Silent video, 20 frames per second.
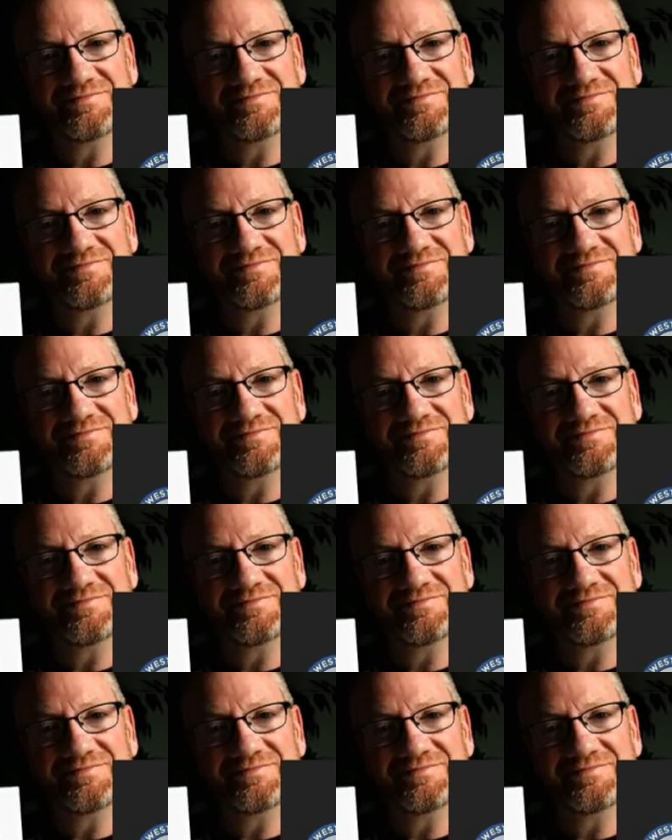
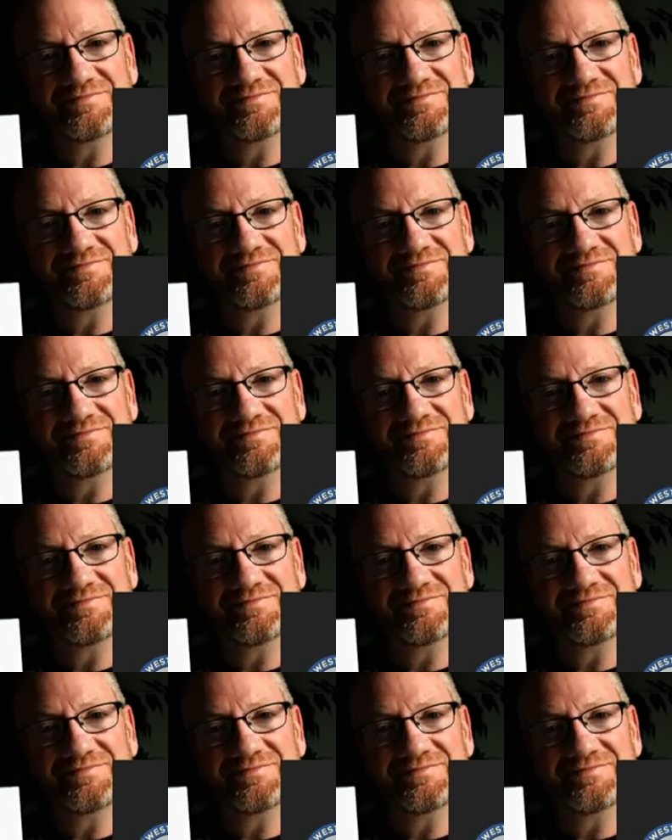
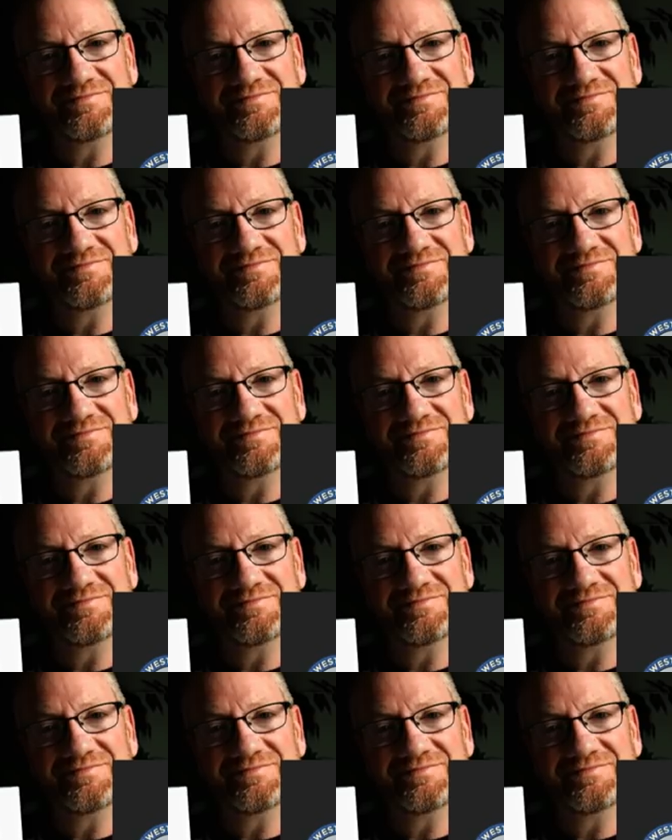
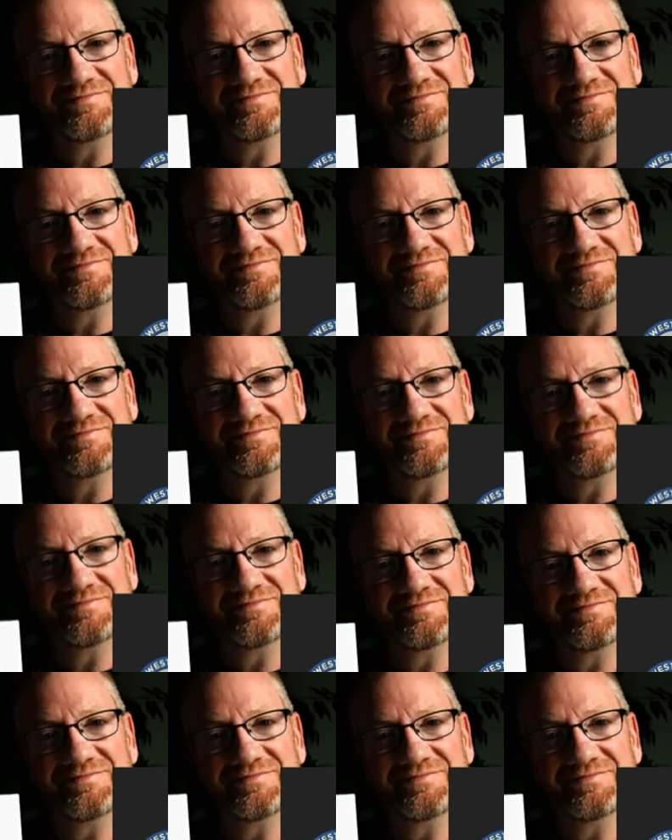The face doesn't move, so there is nothing to read.